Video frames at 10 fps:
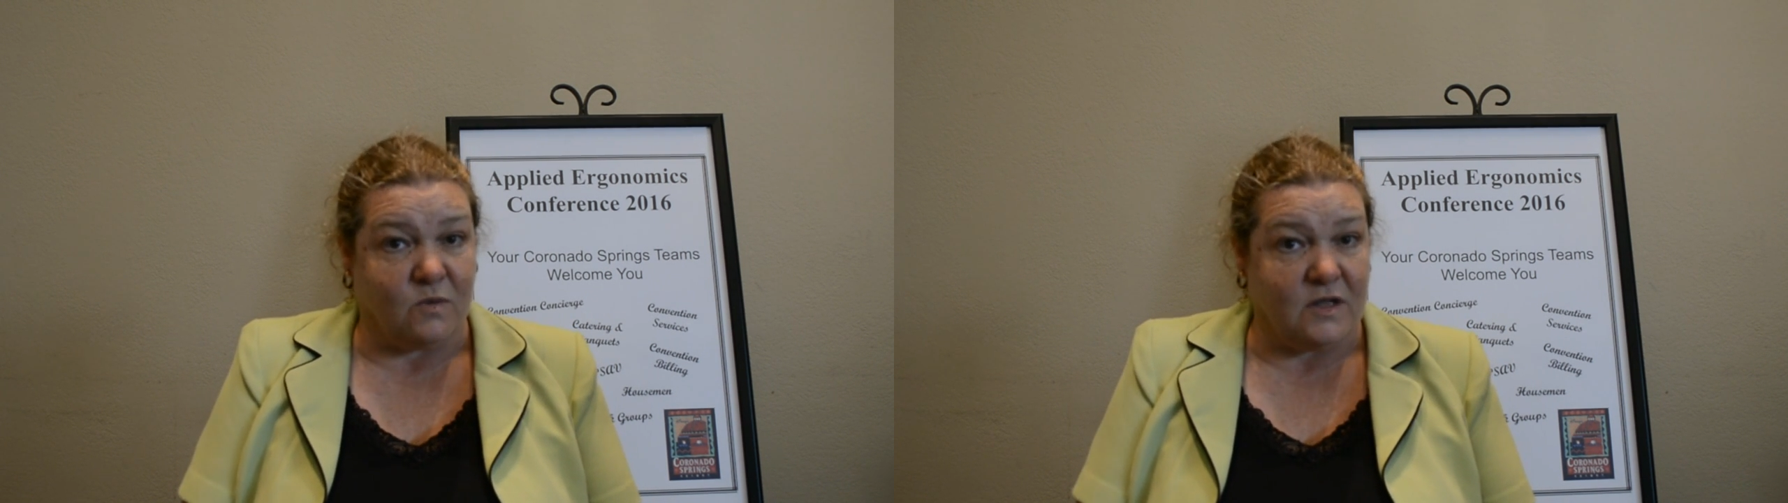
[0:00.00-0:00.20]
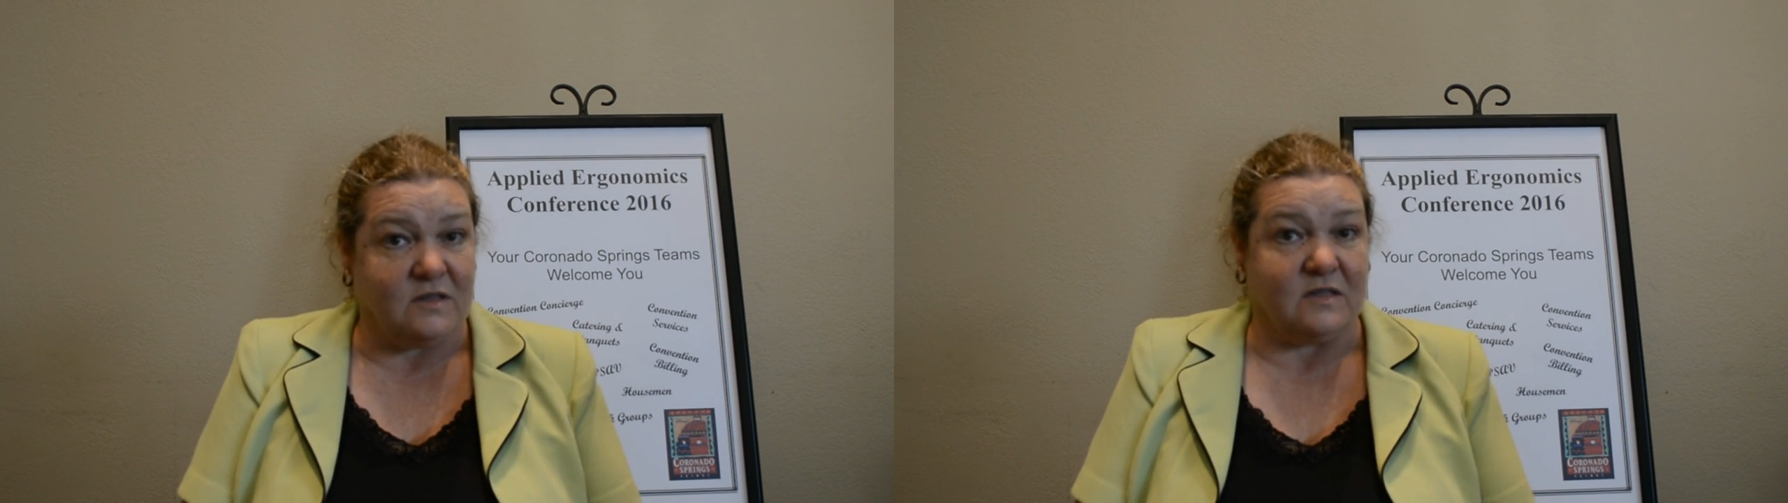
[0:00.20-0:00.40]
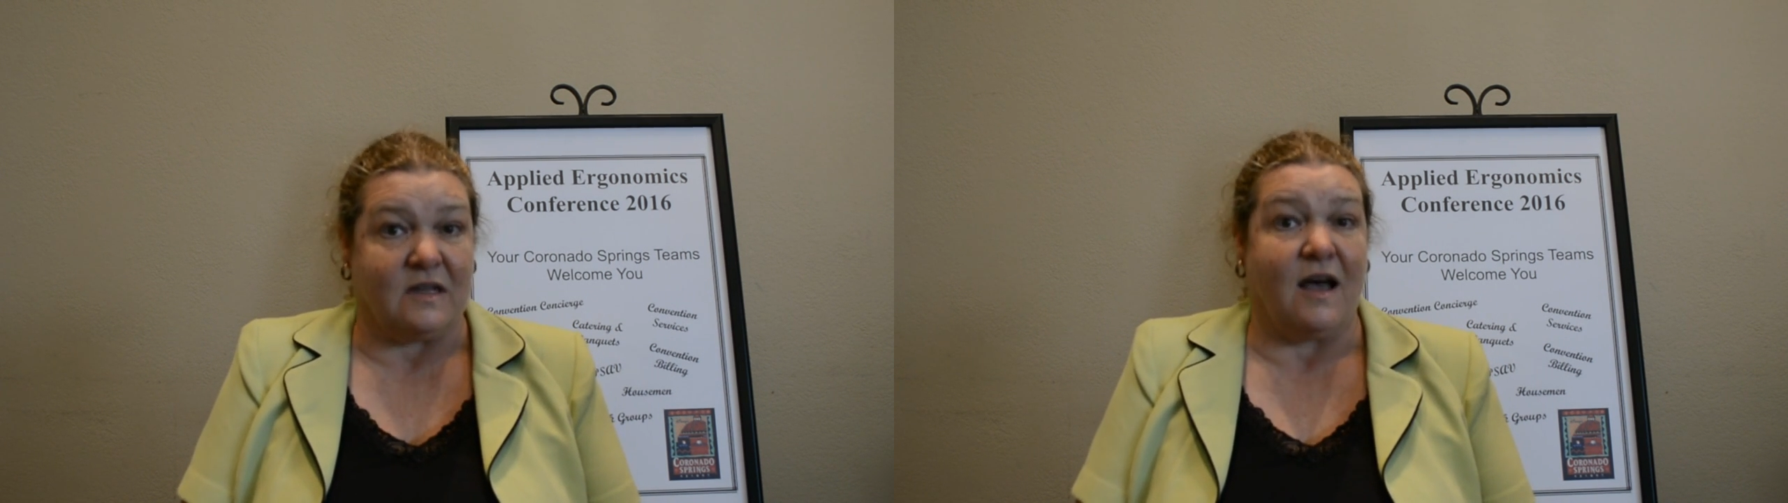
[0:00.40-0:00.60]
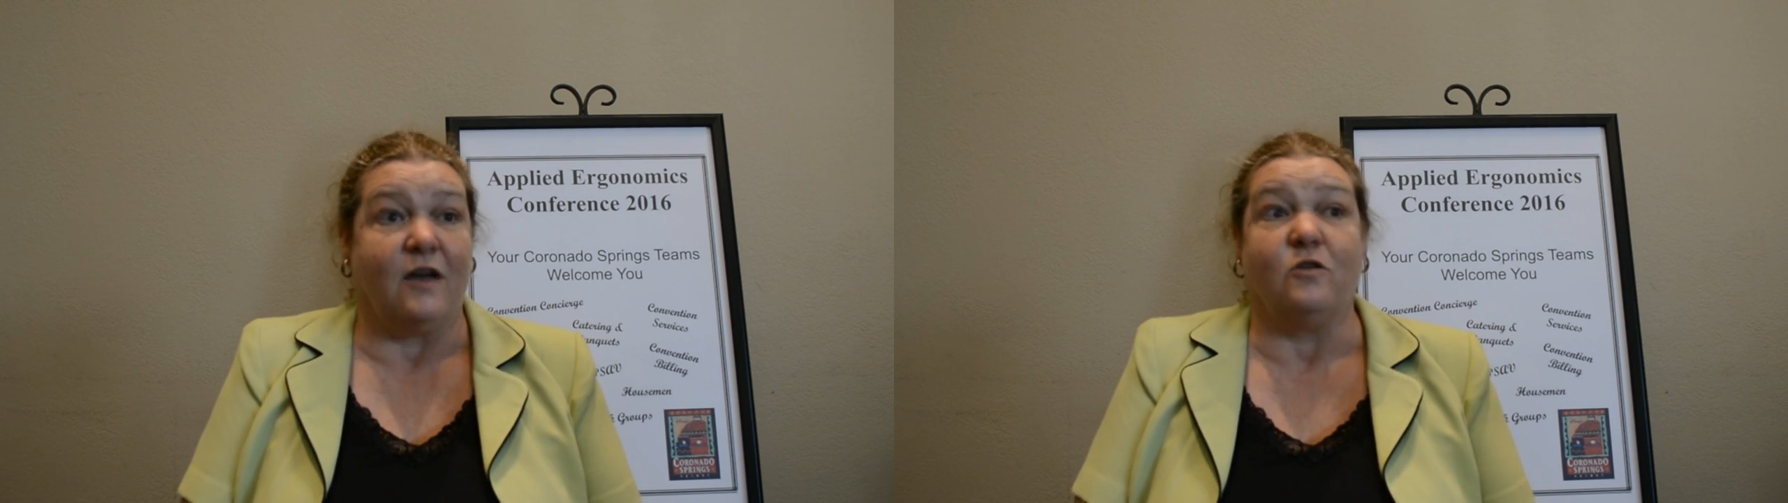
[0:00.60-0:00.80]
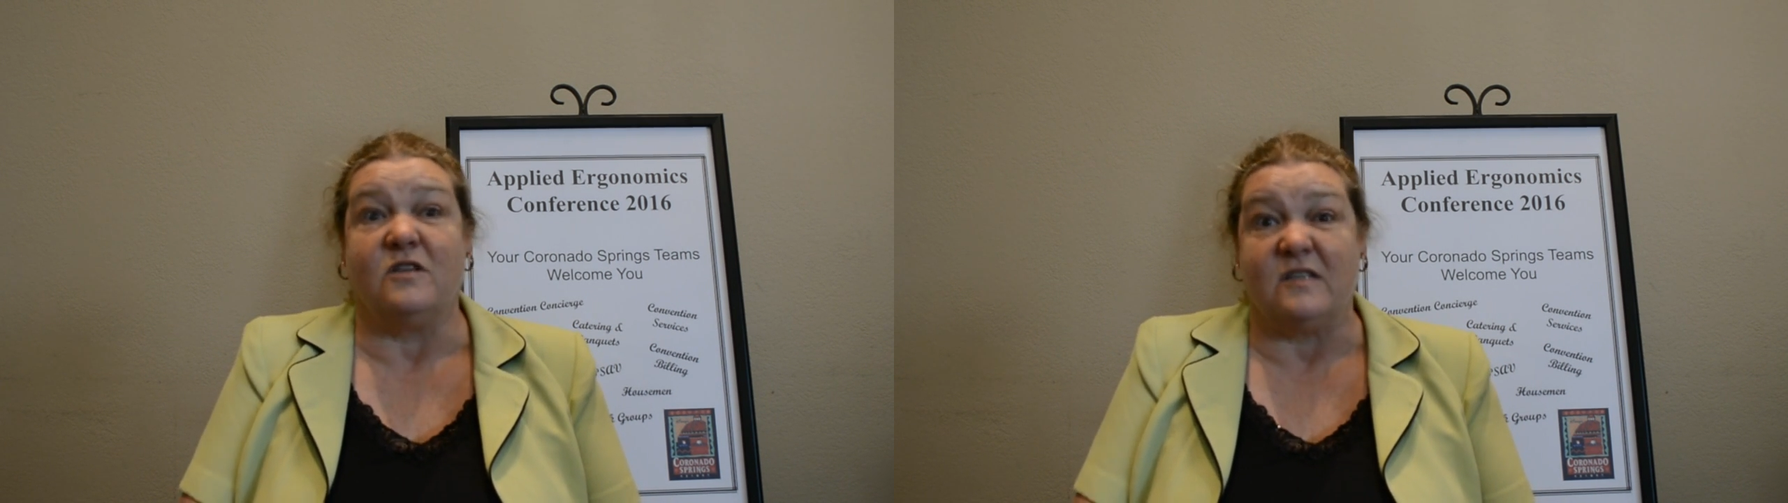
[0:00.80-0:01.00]

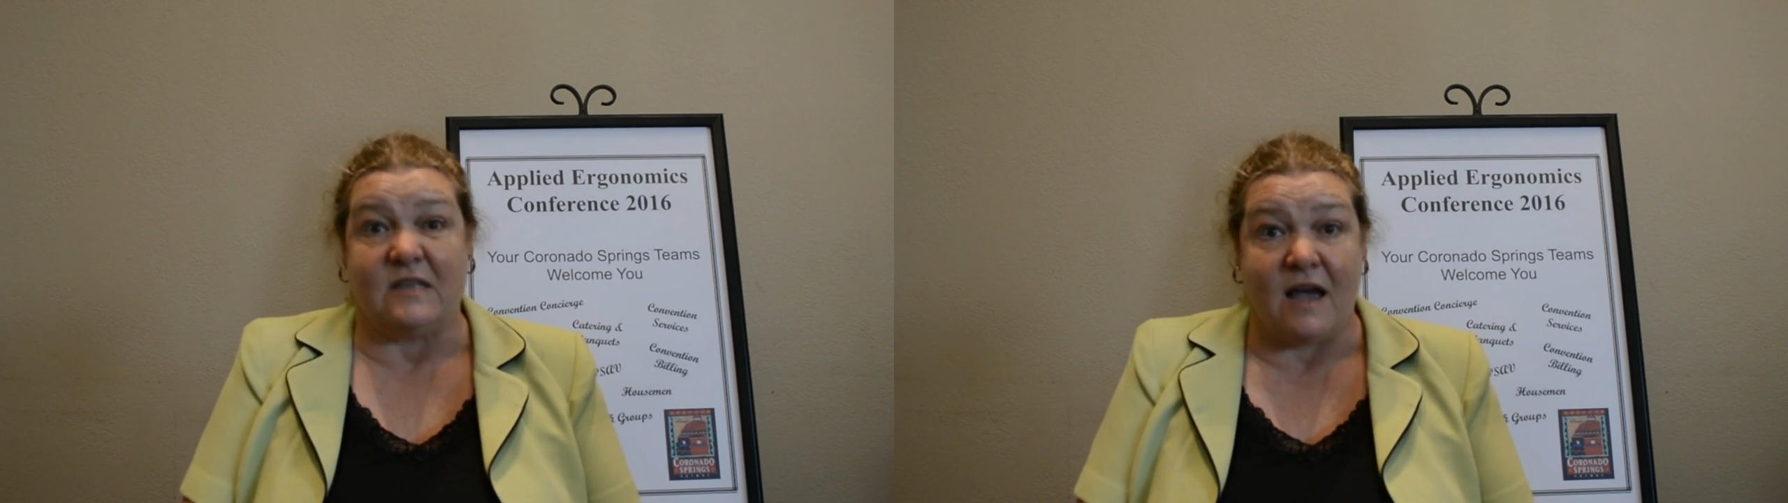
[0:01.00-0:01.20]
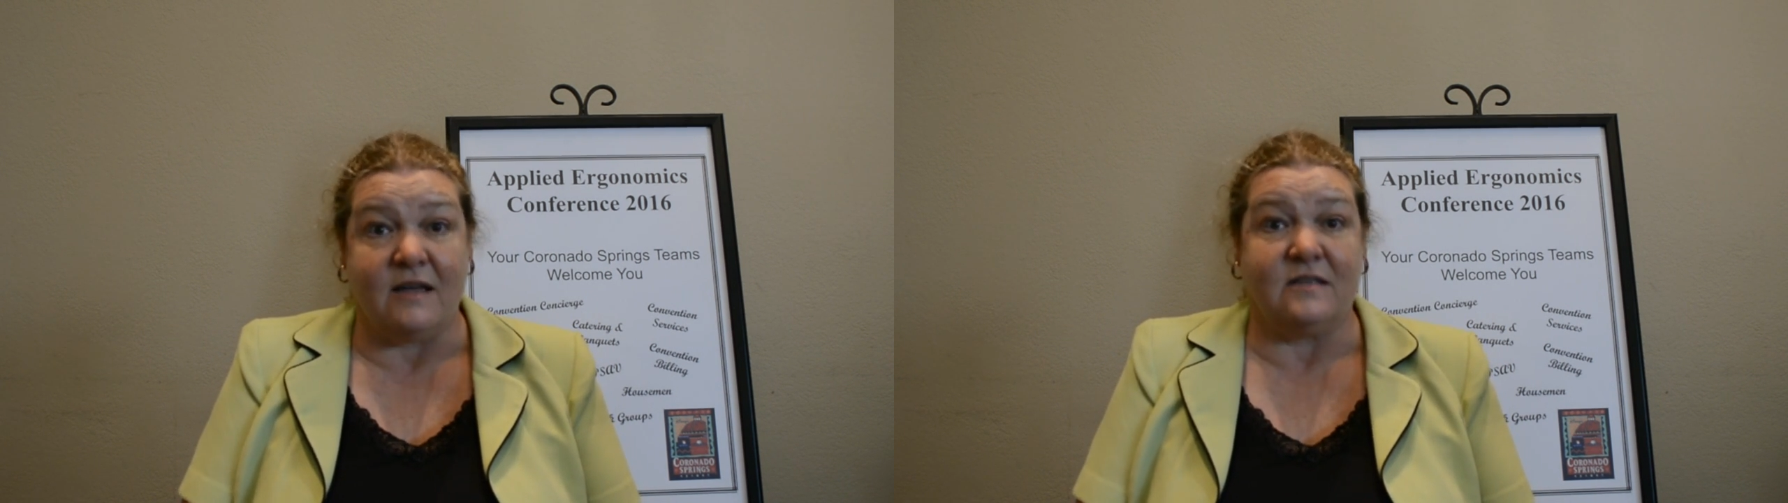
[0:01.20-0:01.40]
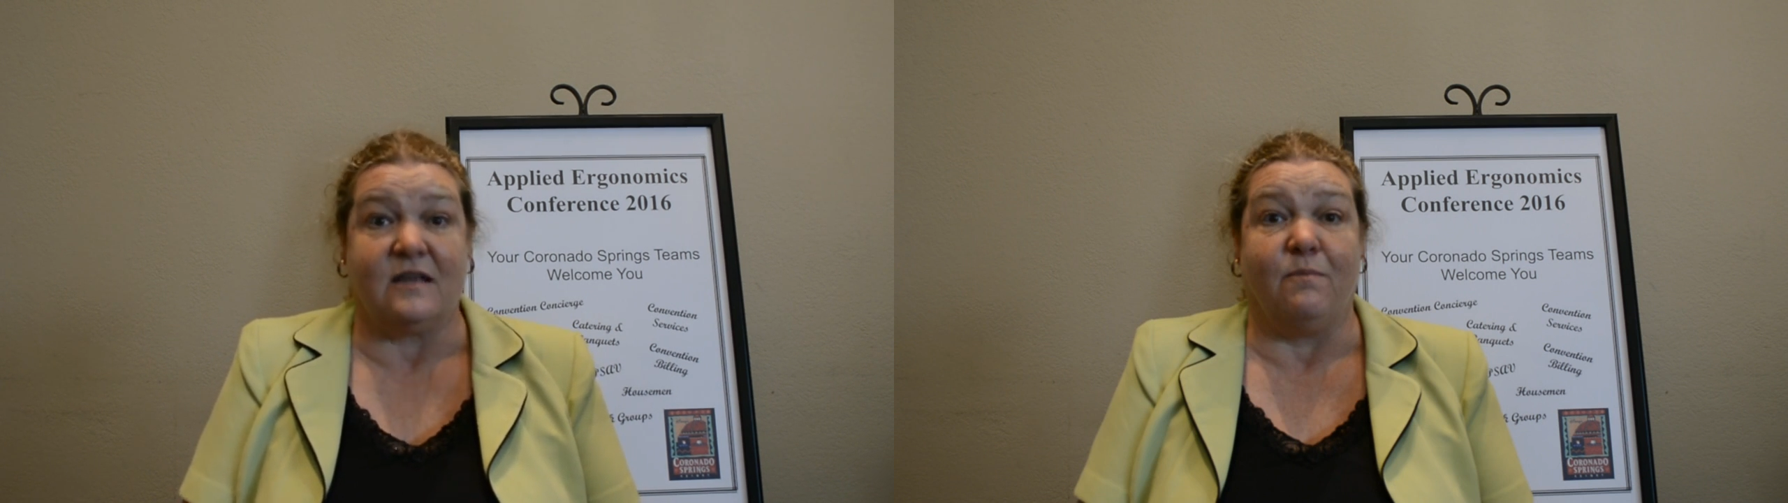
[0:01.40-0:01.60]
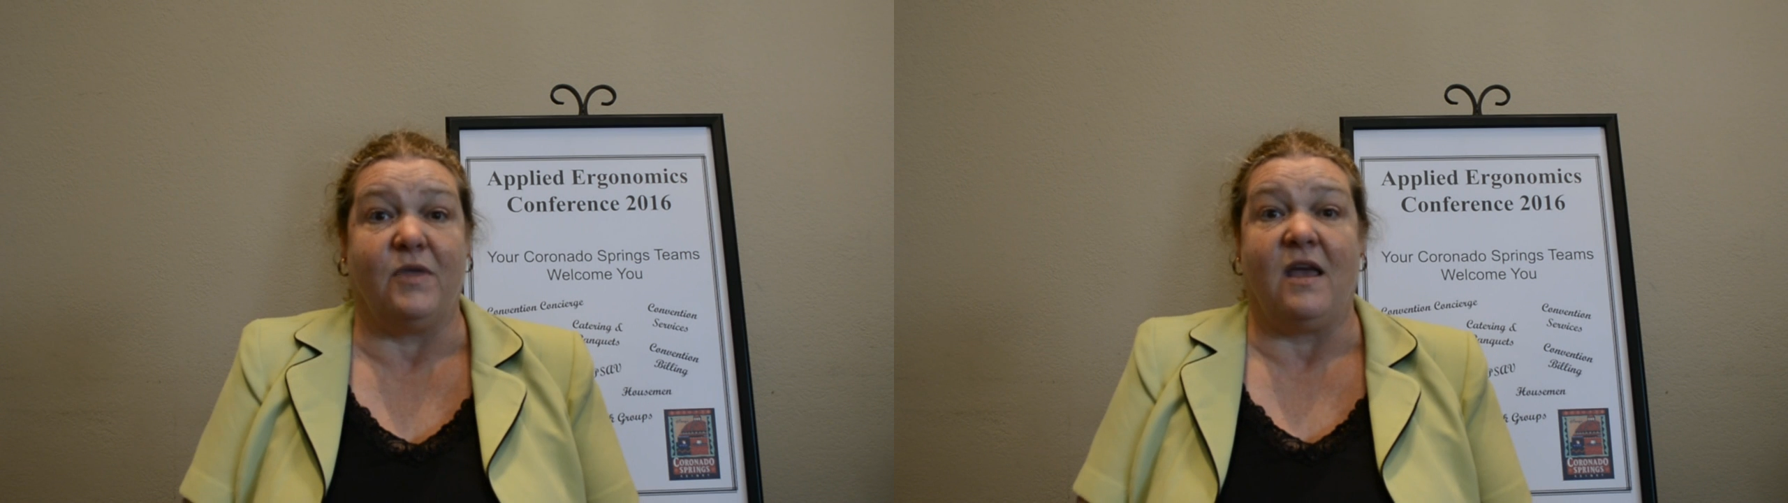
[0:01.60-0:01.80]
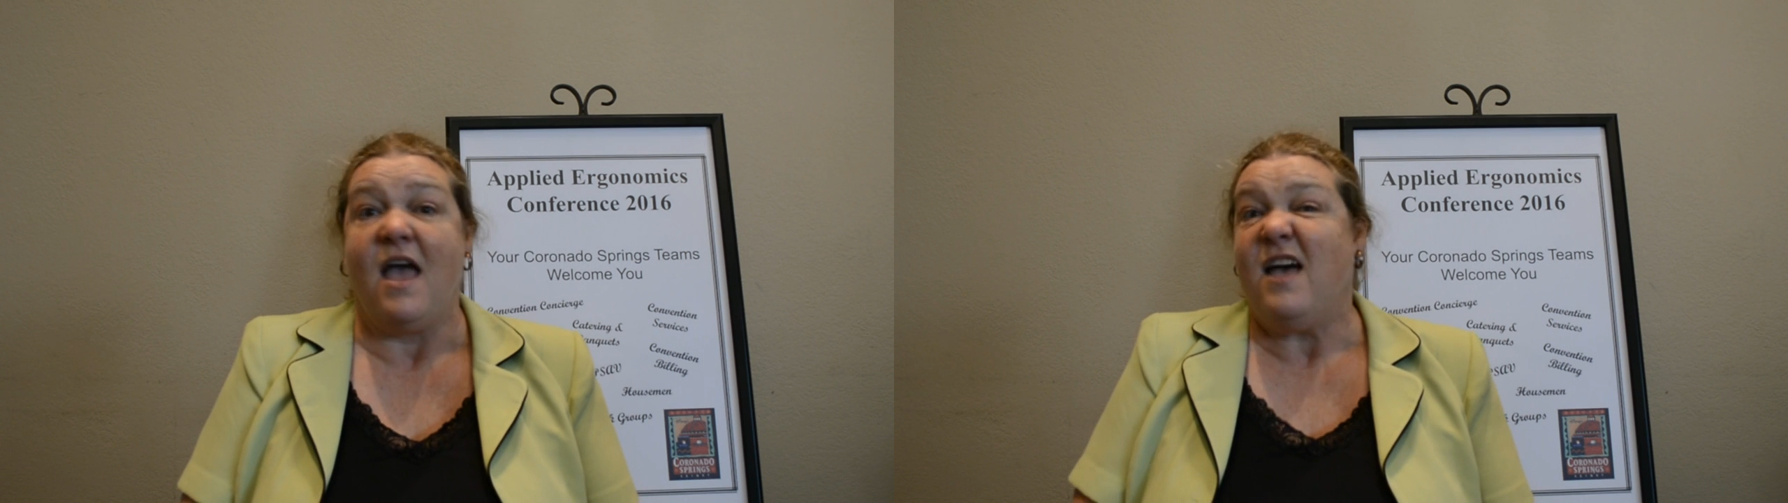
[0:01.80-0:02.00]
redesign or design
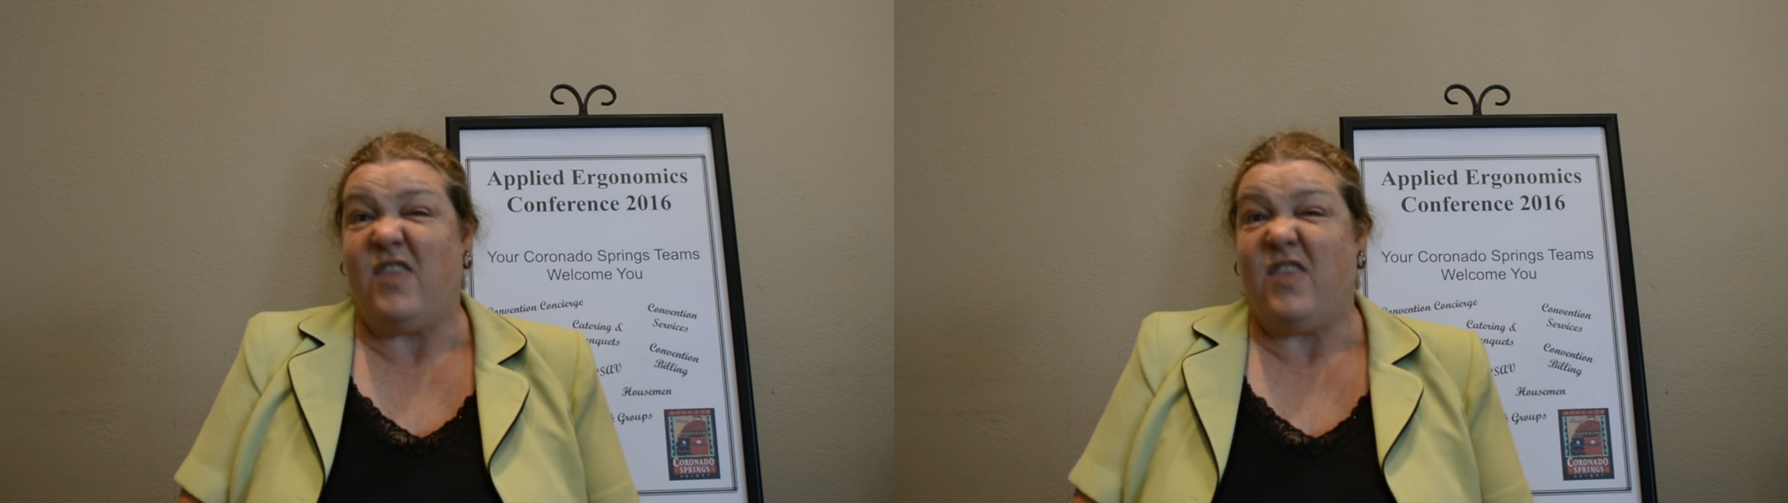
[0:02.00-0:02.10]
something